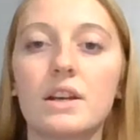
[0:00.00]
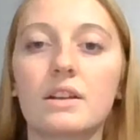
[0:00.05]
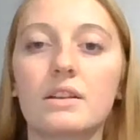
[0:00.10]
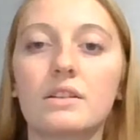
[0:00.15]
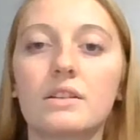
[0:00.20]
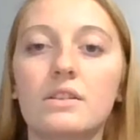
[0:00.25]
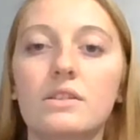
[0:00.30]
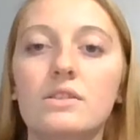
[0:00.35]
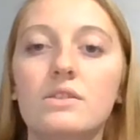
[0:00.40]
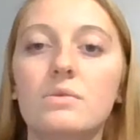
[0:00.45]

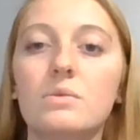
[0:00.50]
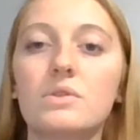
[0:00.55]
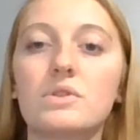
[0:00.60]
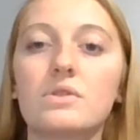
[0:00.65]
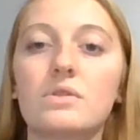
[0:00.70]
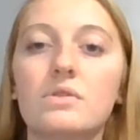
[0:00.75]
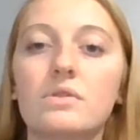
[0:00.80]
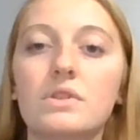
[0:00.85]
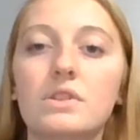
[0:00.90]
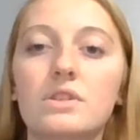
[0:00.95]
tech, you must
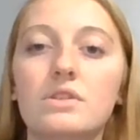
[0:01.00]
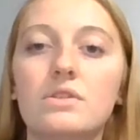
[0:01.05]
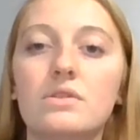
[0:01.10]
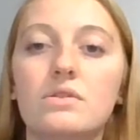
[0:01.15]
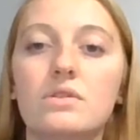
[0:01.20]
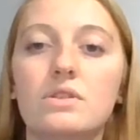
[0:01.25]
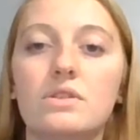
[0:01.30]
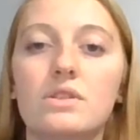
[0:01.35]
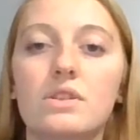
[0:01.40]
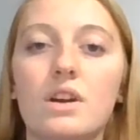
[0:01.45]
only do
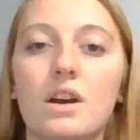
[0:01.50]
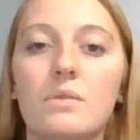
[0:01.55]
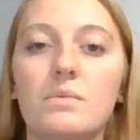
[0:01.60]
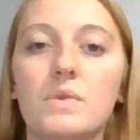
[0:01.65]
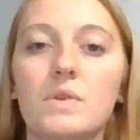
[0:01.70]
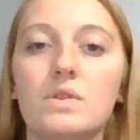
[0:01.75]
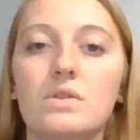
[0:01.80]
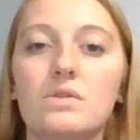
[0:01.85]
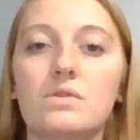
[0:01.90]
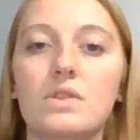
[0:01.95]
the job
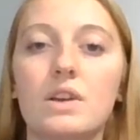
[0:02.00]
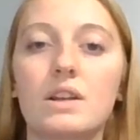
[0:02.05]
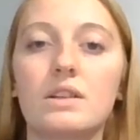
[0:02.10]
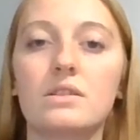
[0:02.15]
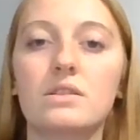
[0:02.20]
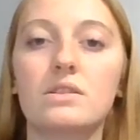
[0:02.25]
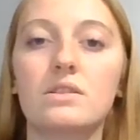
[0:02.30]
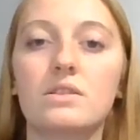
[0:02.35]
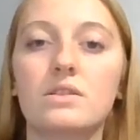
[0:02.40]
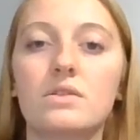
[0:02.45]
you are
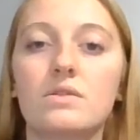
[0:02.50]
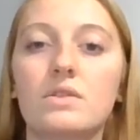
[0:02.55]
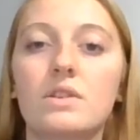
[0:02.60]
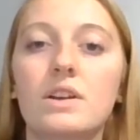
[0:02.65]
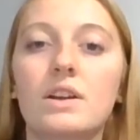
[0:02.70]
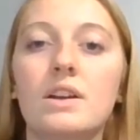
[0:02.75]
trained to do: